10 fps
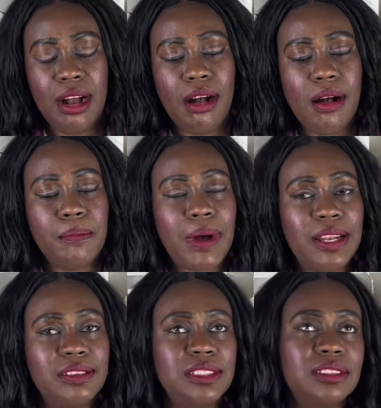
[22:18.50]

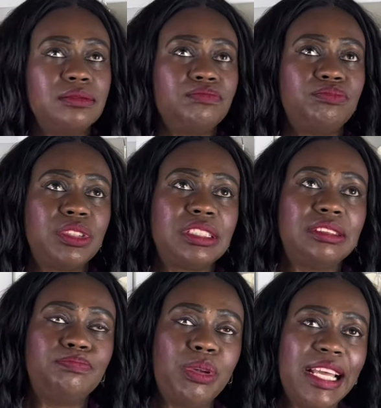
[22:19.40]
Another
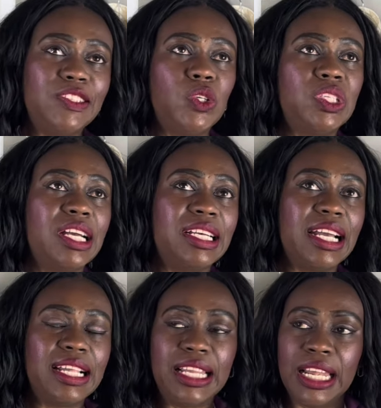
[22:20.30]
place where you can
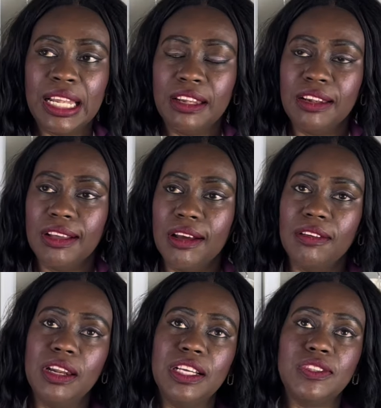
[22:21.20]
get
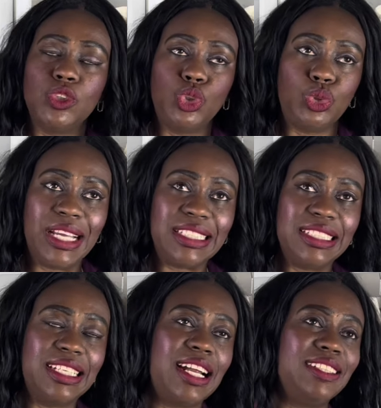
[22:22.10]
lace
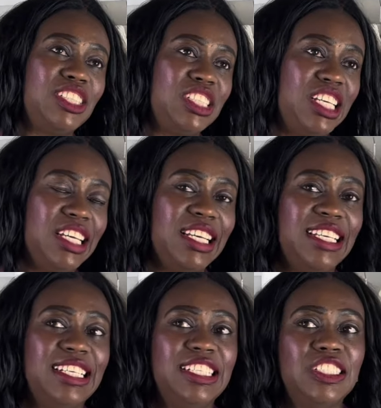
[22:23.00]
dresses that are chic
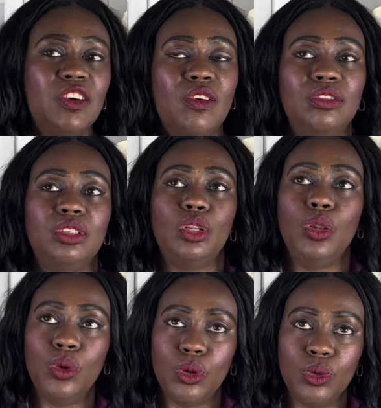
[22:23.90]
is
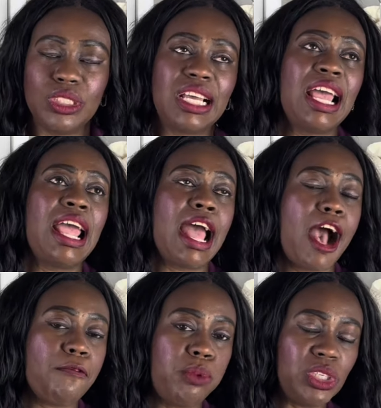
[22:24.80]
on Lulu's.
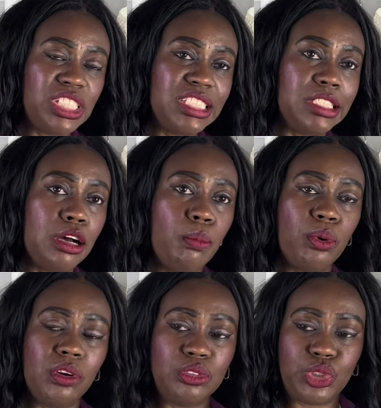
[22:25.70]
I purchased a
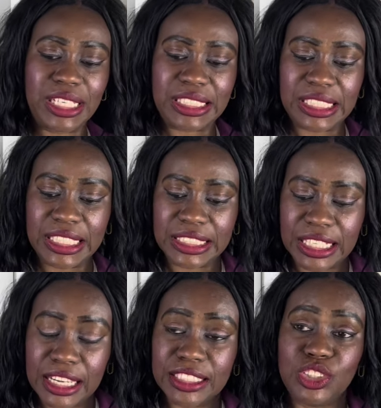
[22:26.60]
couple of
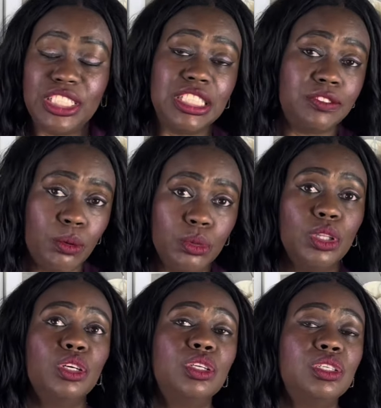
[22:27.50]
lace dresses
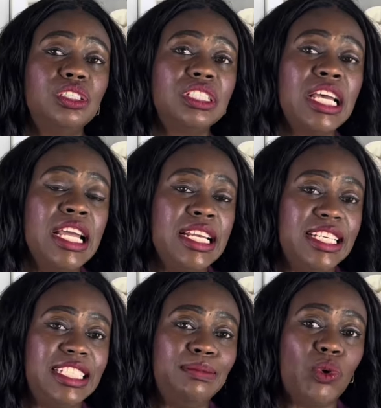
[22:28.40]
from Lulu's.
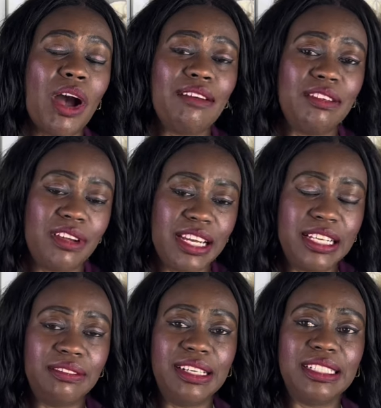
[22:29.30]
They seem to have a very
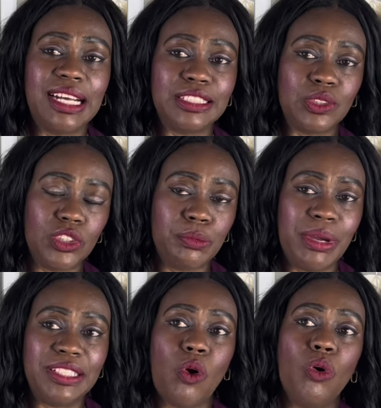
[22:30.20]
great
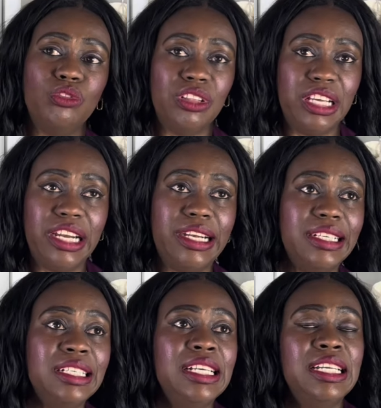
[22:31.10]
assortment on there.